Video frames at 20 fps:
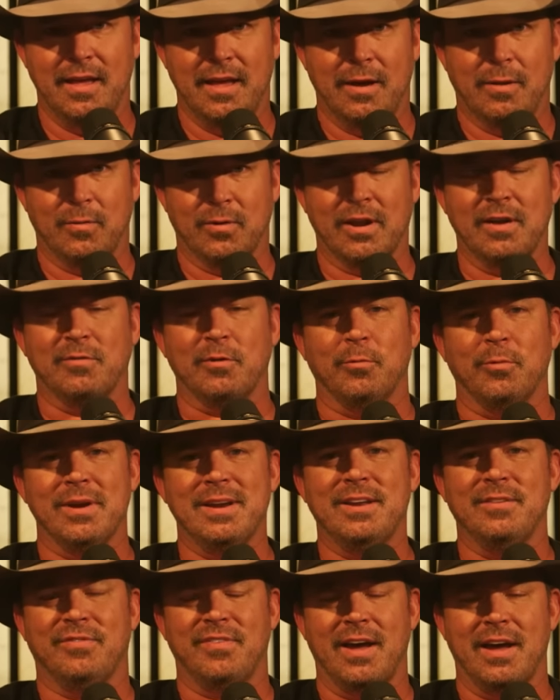We're going to have to
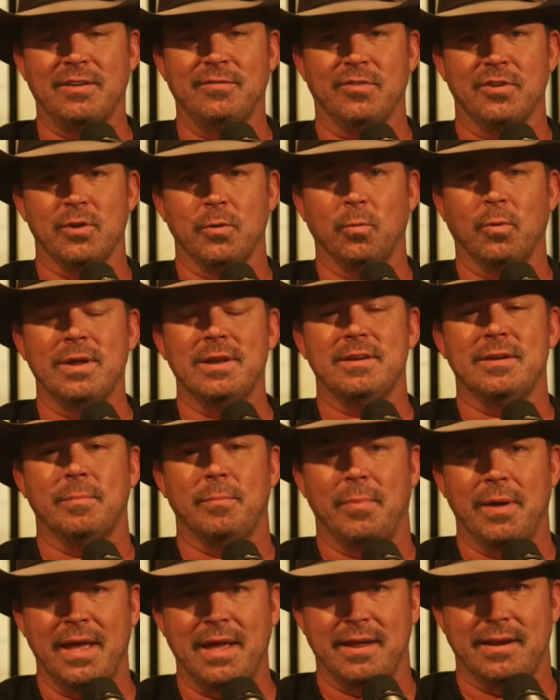redefine for you what
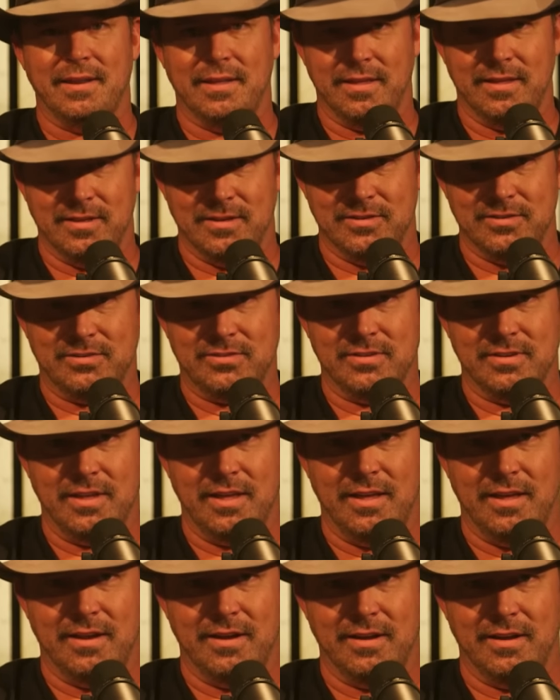debate is
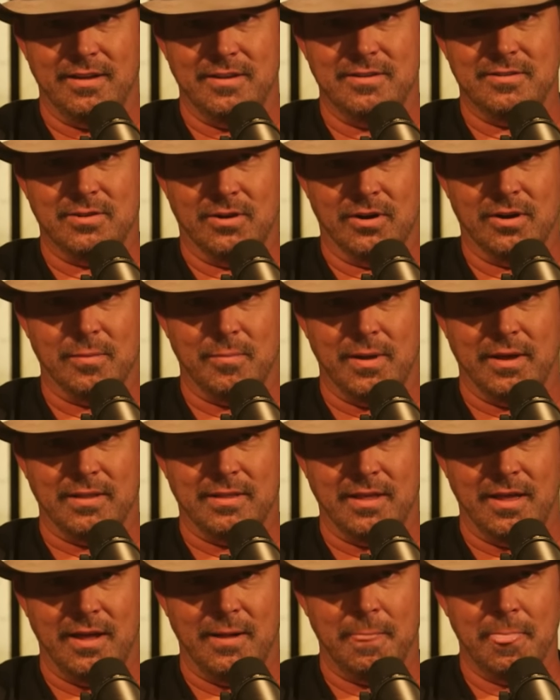and talk
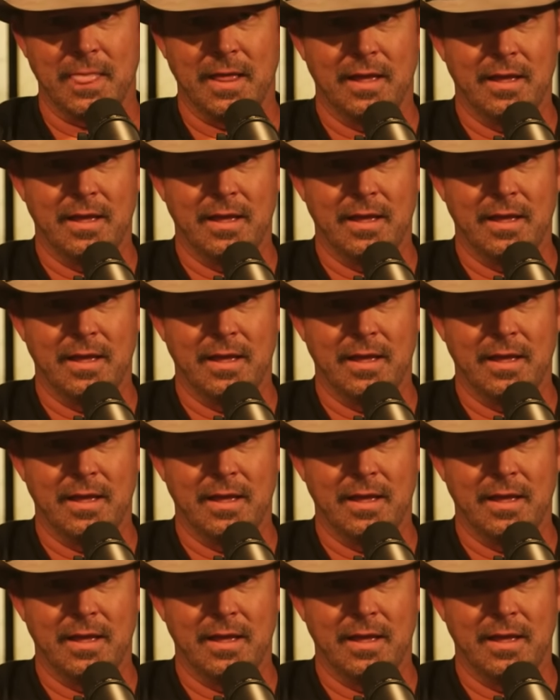about that.